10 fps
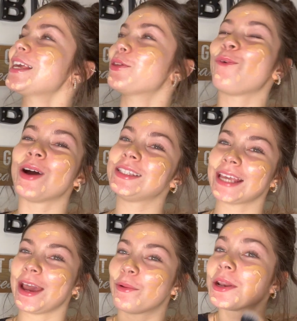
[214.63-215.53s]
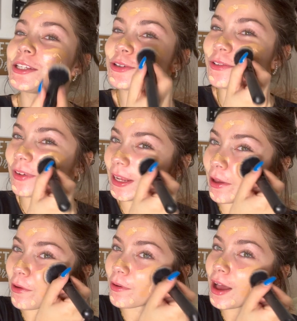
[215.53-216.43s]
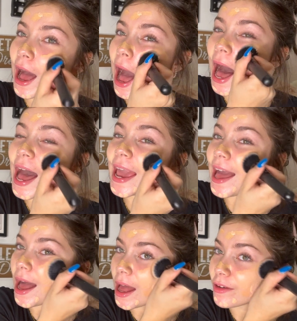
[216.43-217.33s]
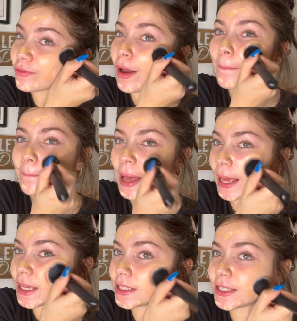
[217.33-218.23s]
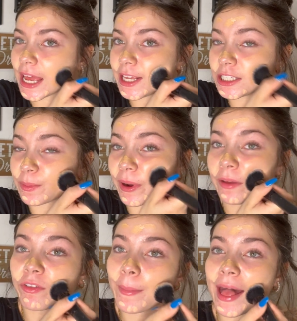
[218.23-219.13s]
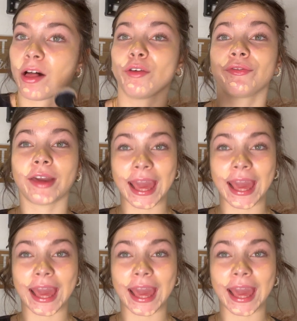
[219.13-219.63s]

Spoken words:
the one day I want to do a video. I have my setting spray from e.l.f.